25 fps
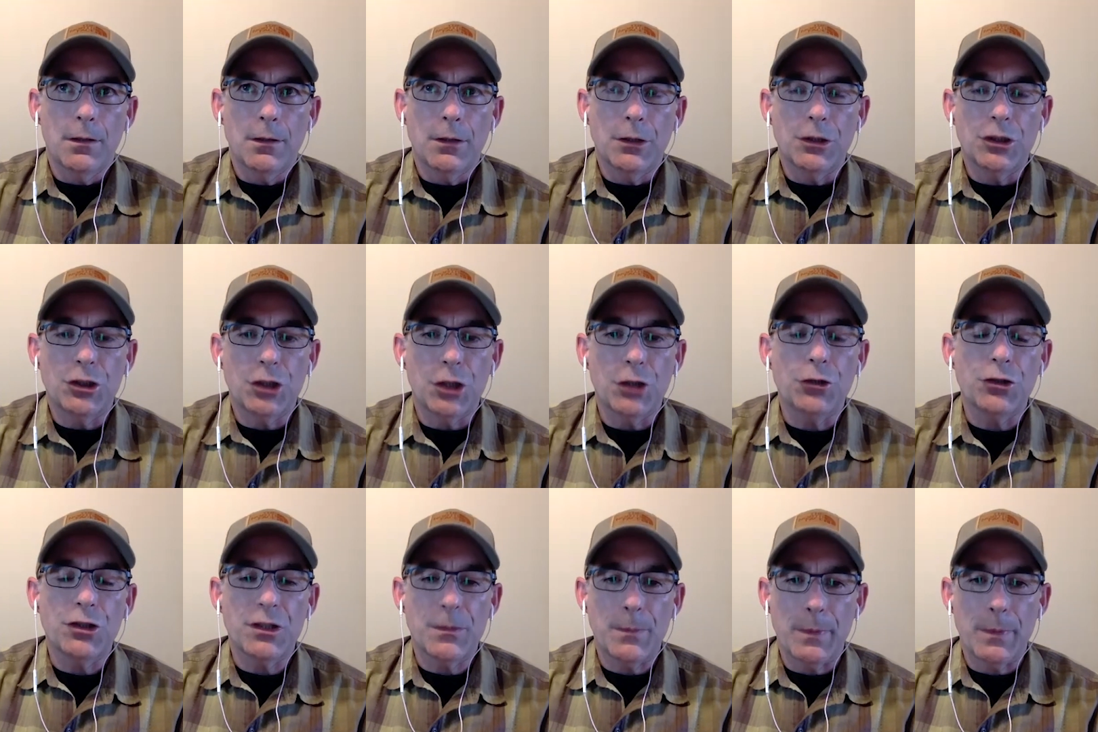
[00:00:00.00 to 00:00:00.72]
the
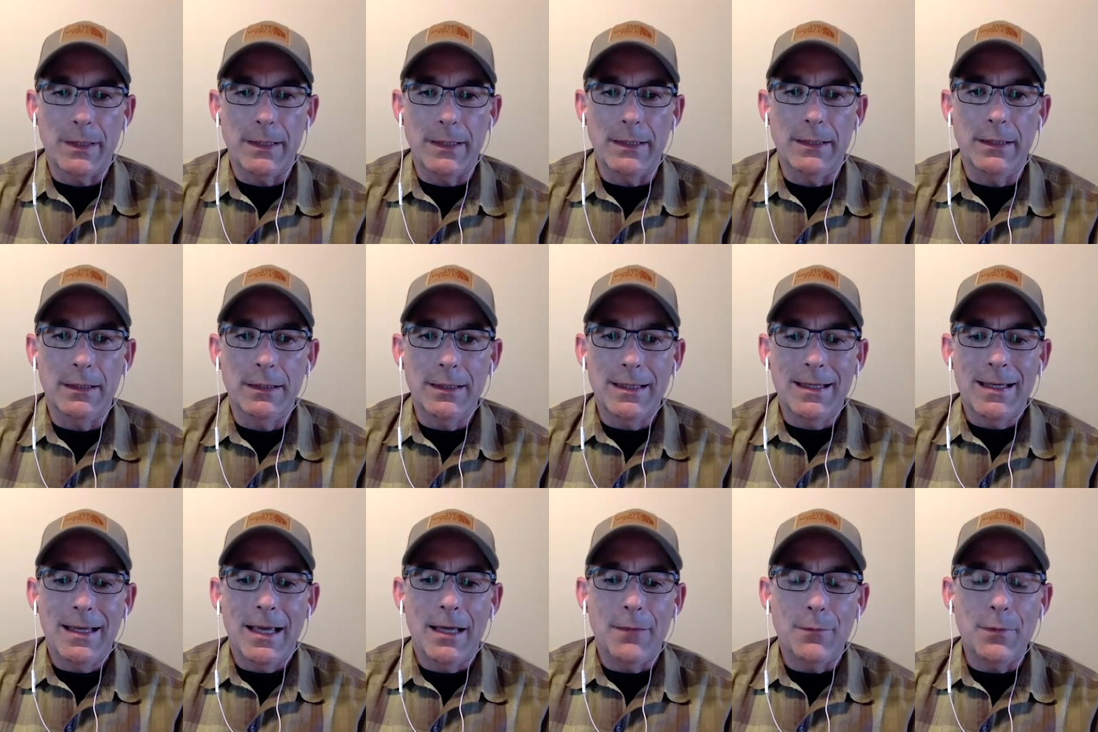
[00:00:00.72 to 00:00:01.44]
shutter speed,
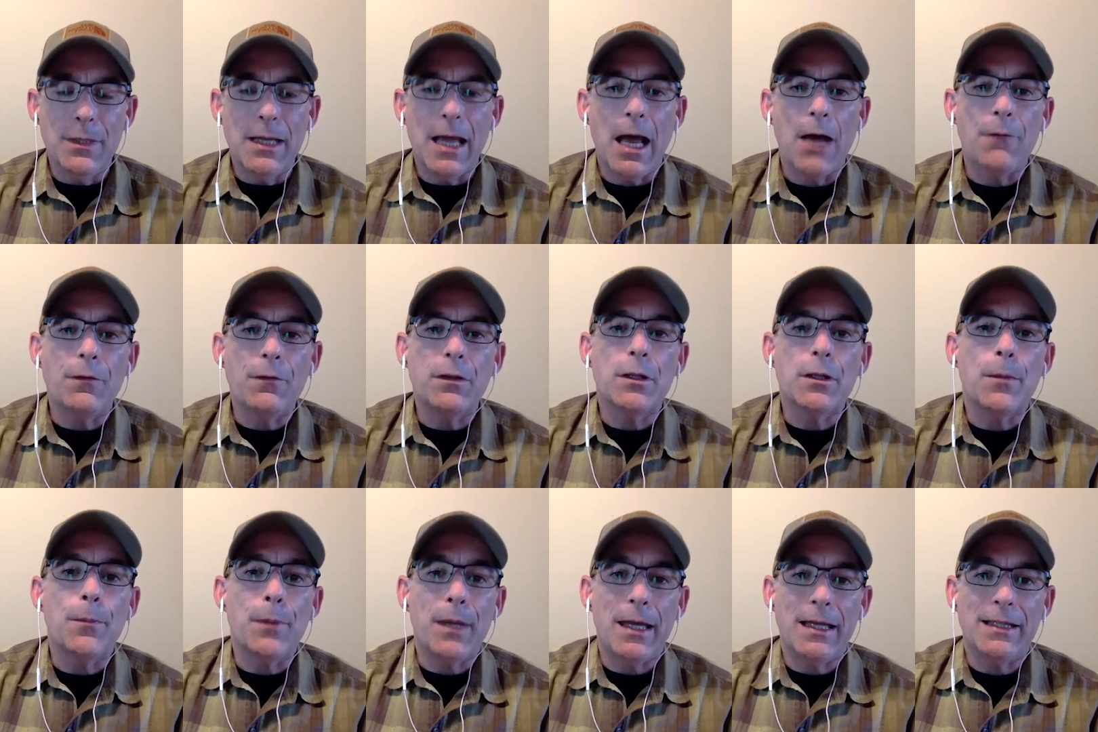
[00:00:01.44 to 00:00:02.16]
and me having
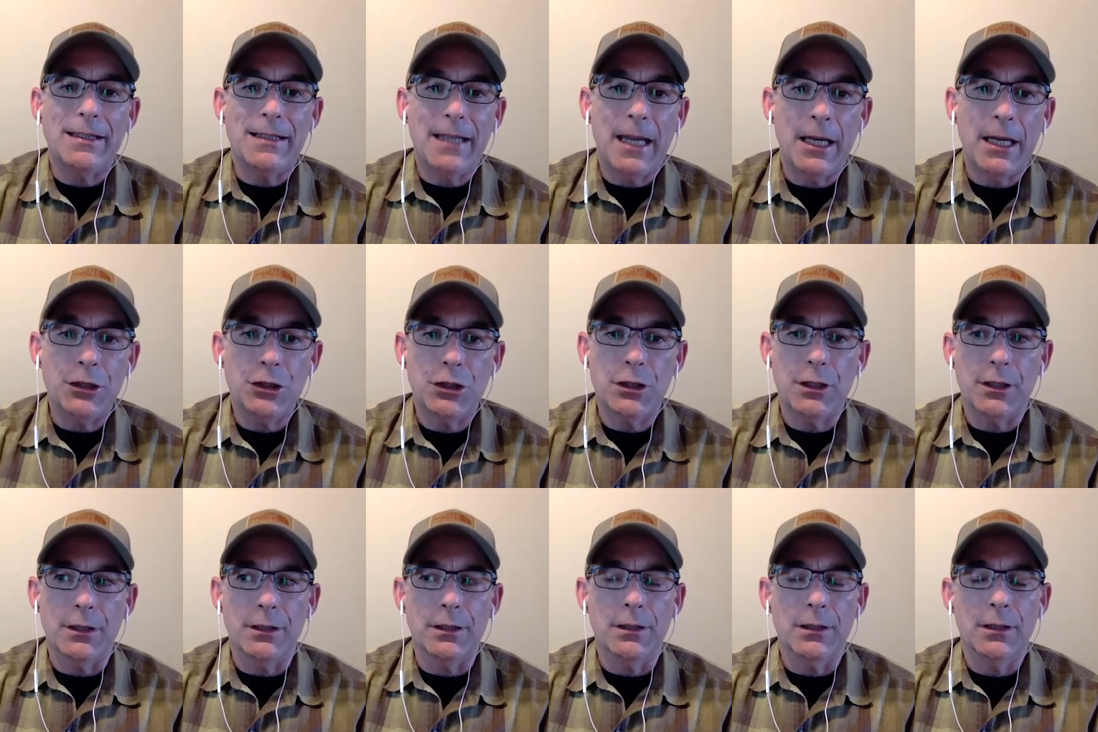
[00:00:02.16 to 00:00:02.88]
to pay
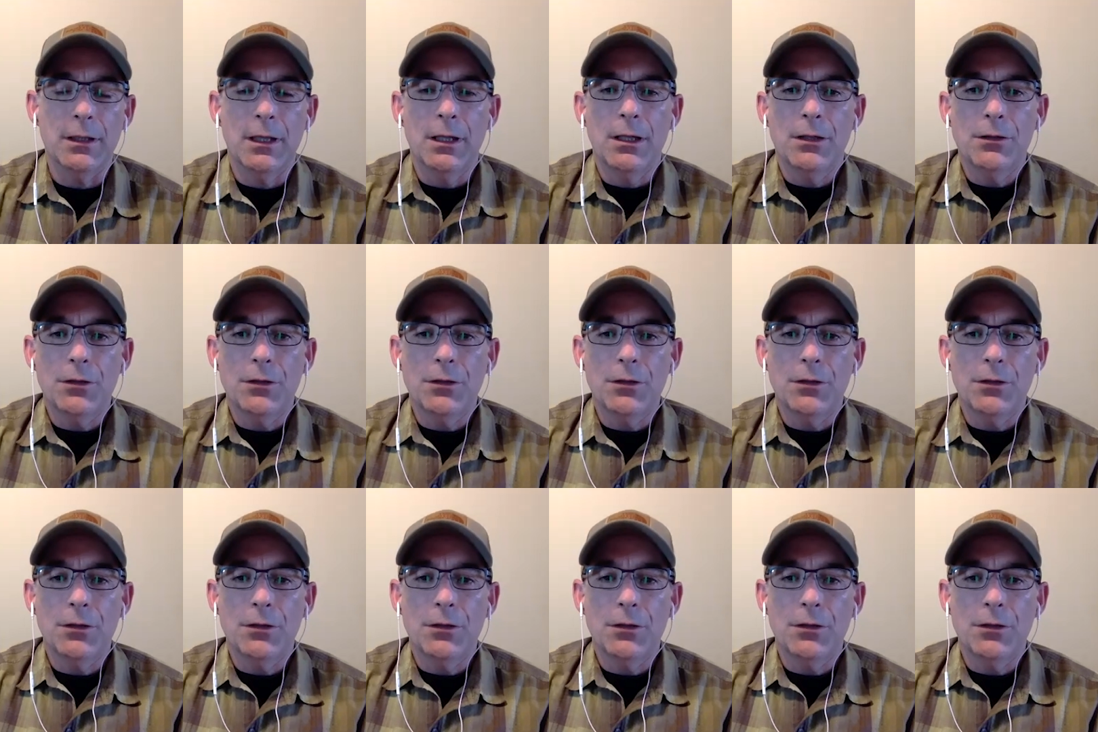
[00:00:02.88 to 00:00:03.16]
attention